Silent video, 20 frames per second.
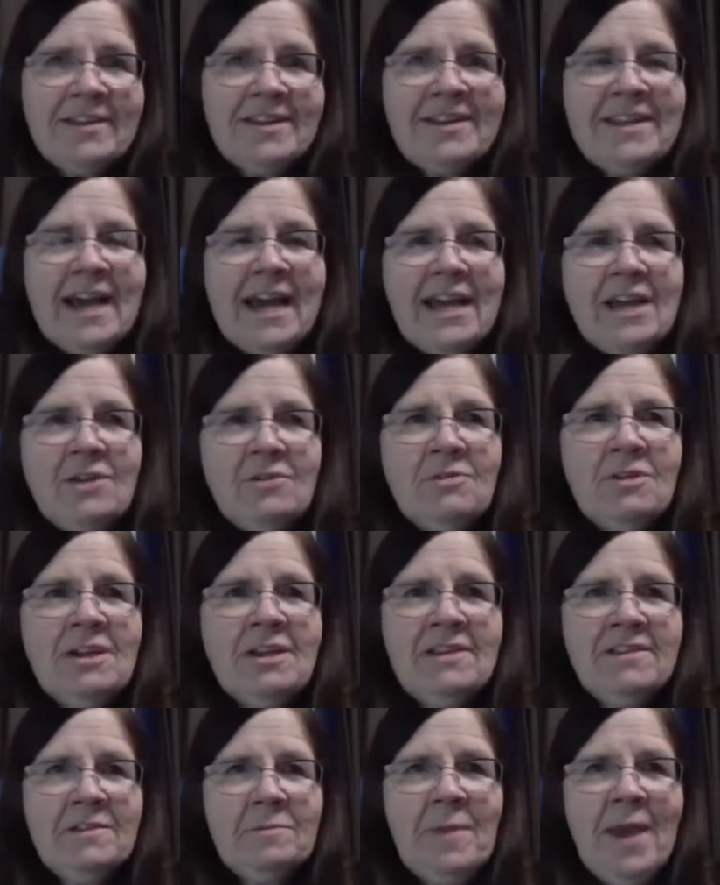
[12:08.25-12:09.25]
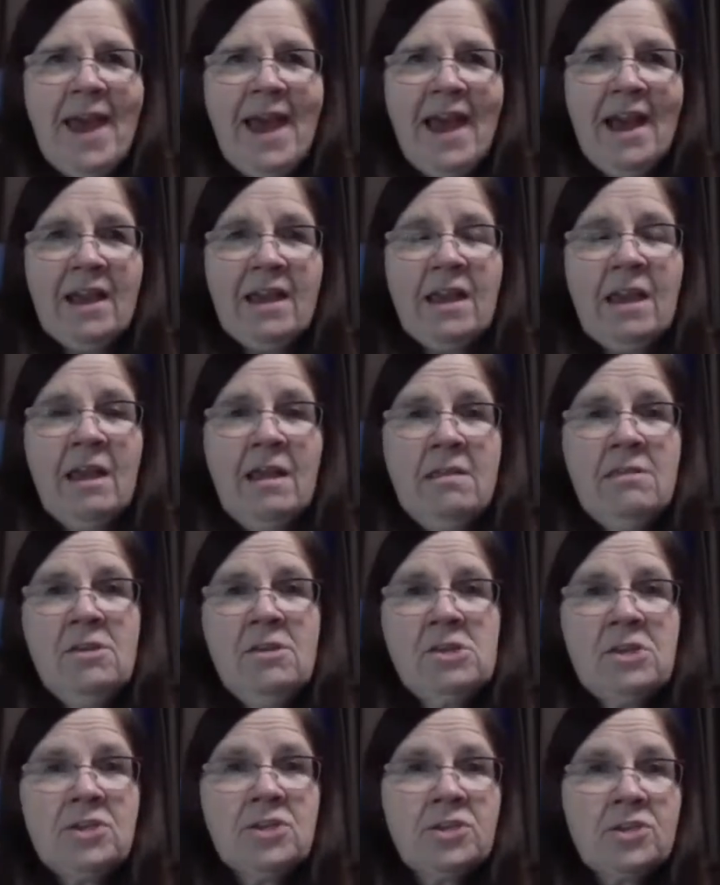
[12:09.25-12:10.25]
The diary is back and
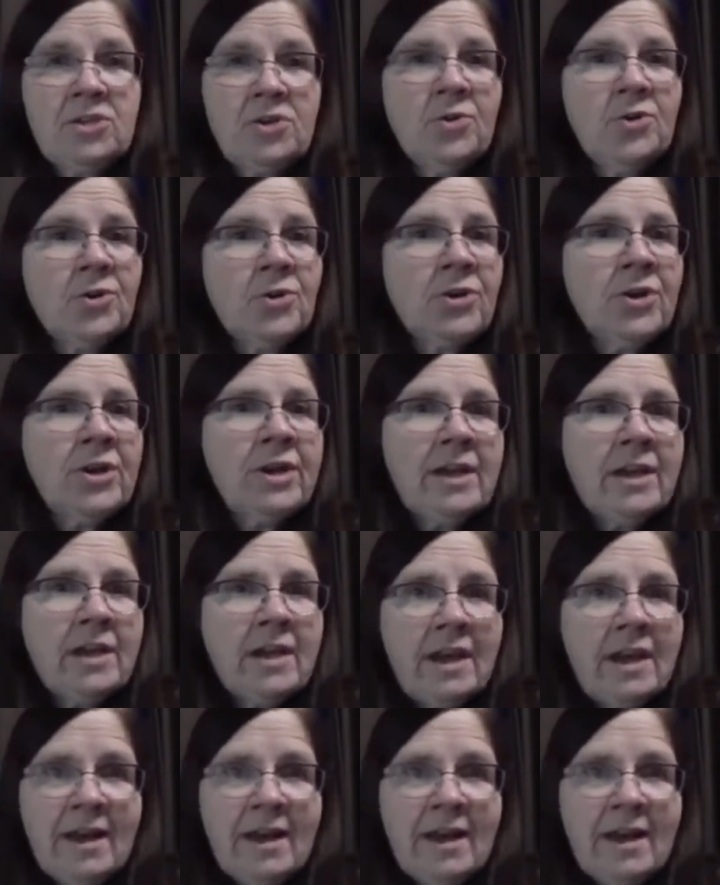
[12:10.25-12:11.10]
the story